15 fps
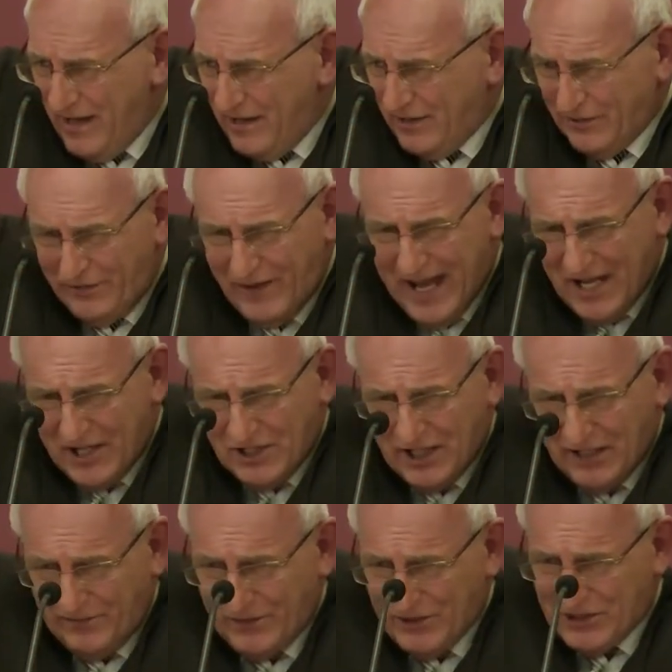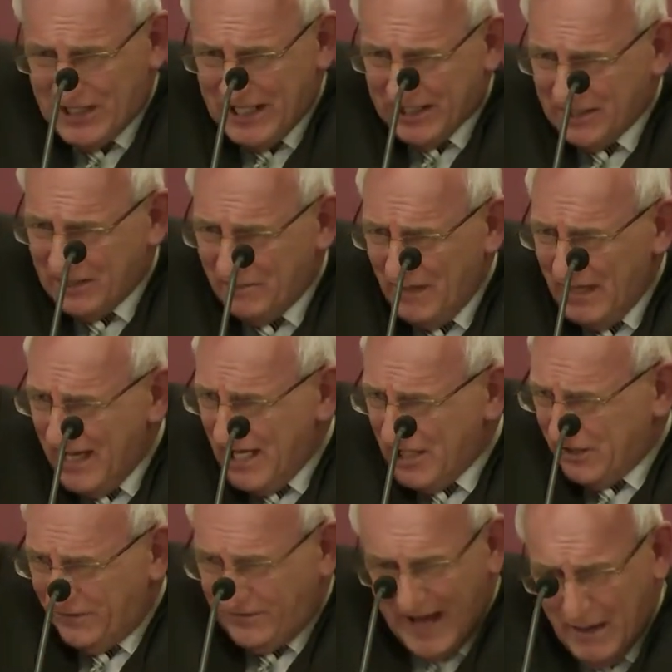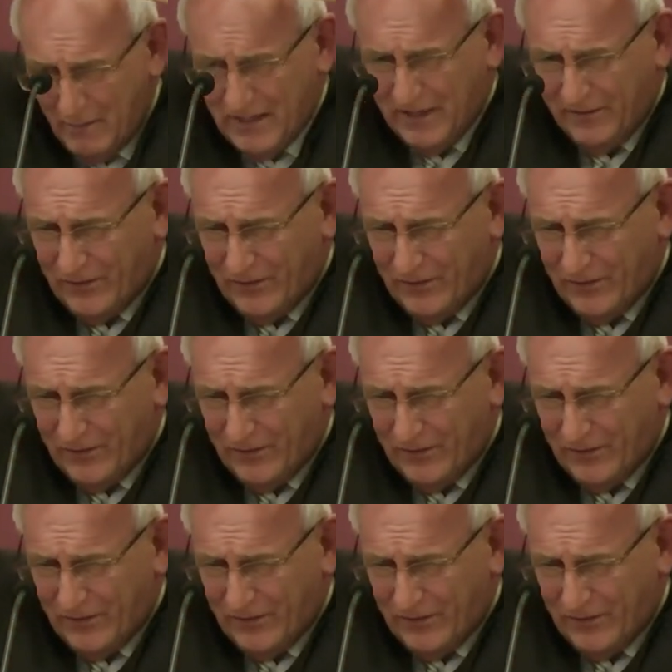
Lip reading: his friends had forsaken him, his family